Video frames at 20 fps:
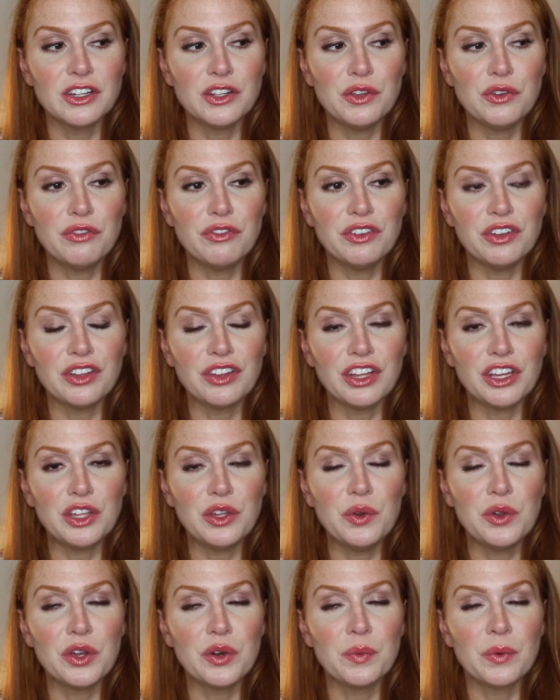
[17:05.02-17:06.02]
you feel like
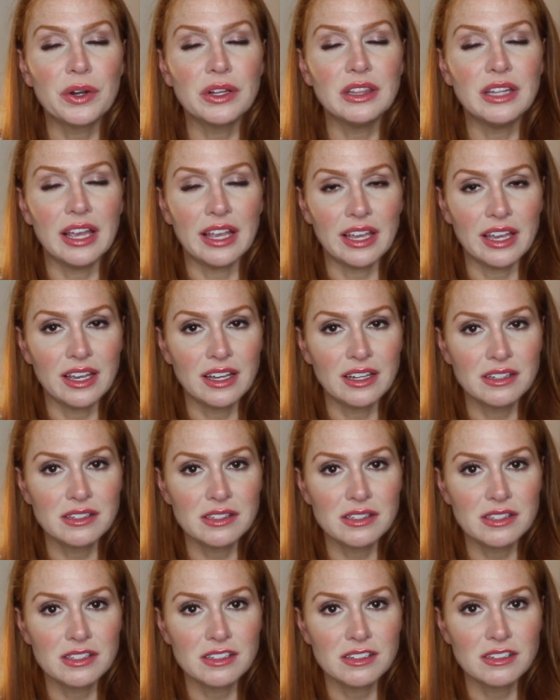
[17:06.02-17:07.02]
you can wear
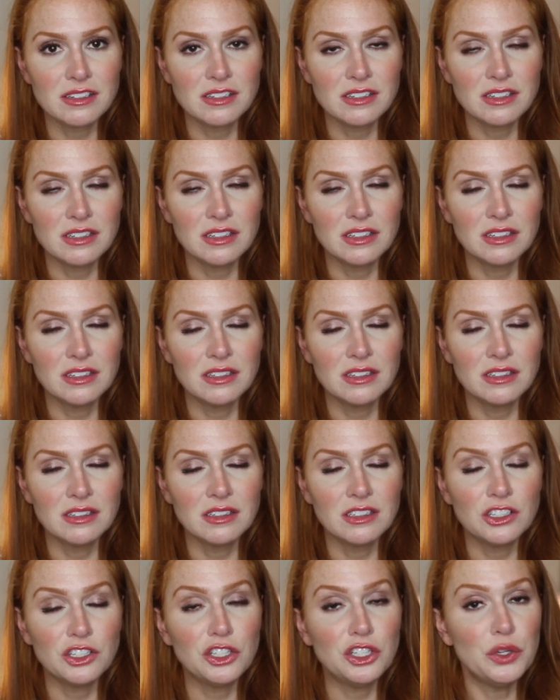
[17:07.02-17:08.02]
leggings,
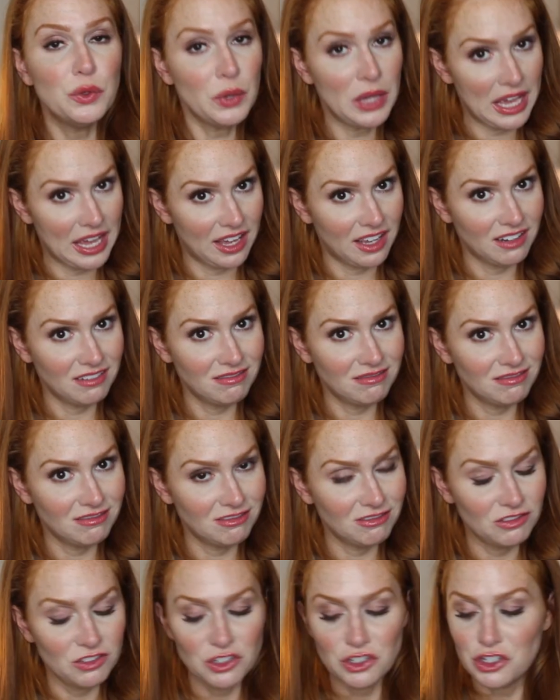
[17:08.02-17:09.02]
you can.
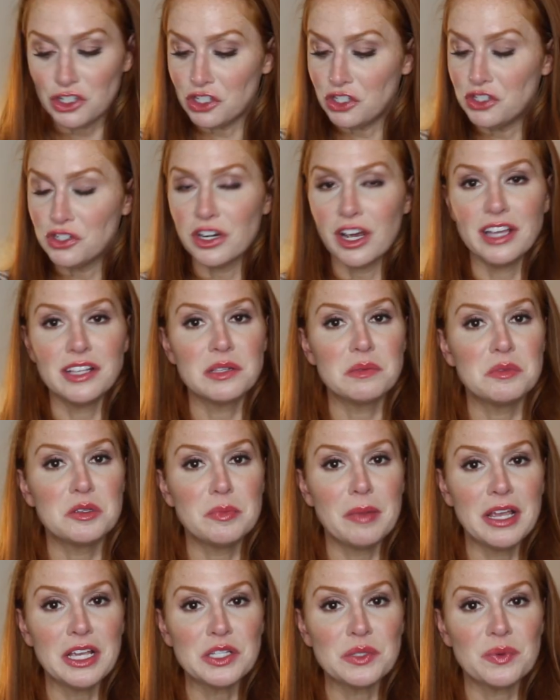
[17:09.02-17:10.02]
Just try some
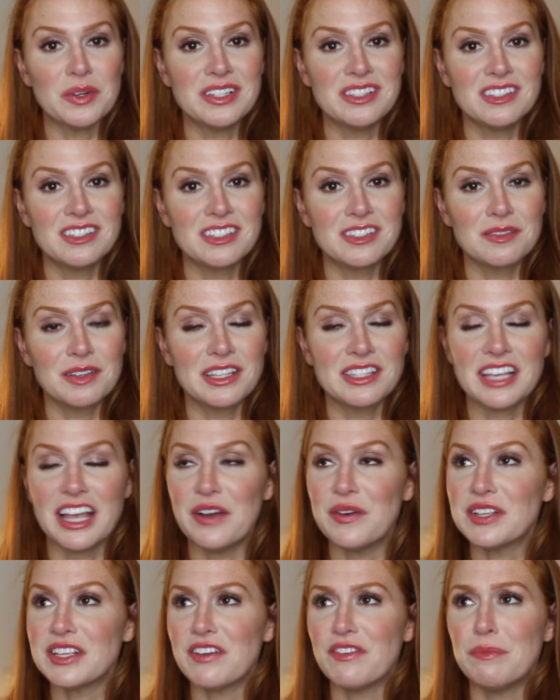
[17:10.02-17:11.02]
Spanx ones. Because I
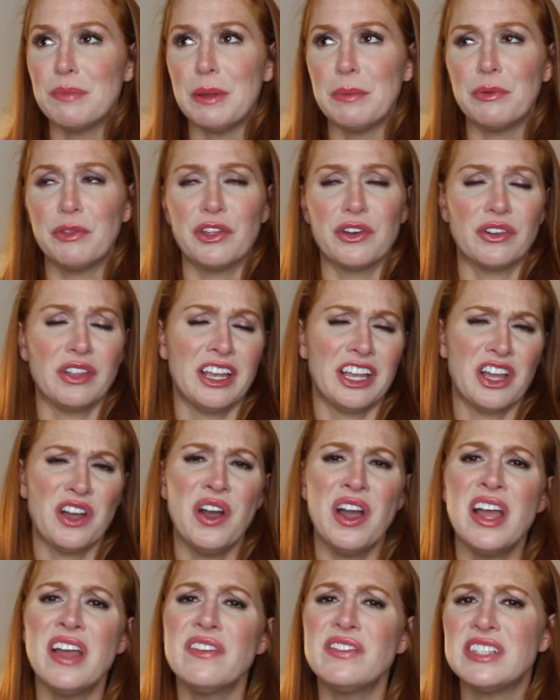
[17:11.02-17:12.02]
always have people that are like, oh,
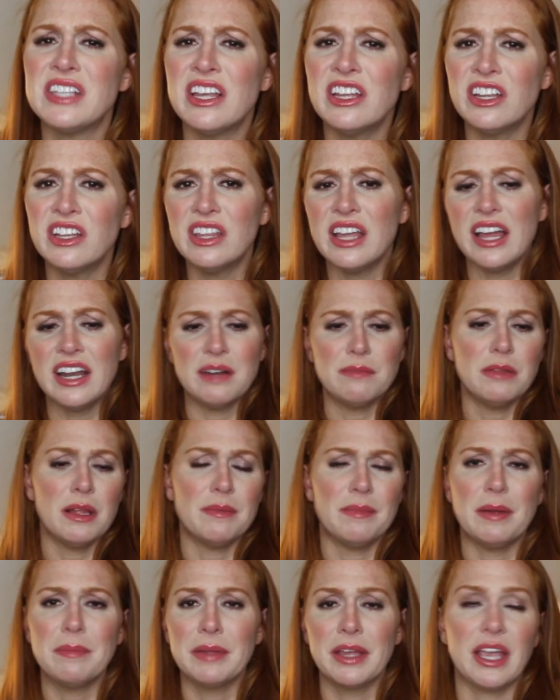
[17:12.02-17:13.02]
I have cellulite and blah.
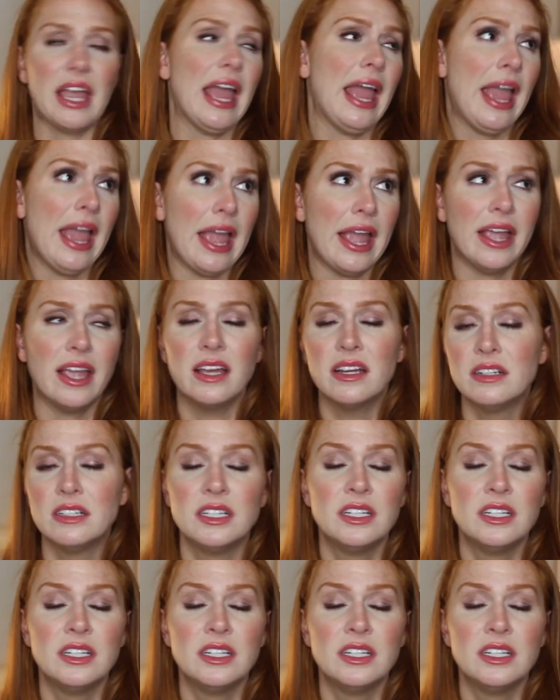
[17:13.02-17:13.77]
I'm like, A,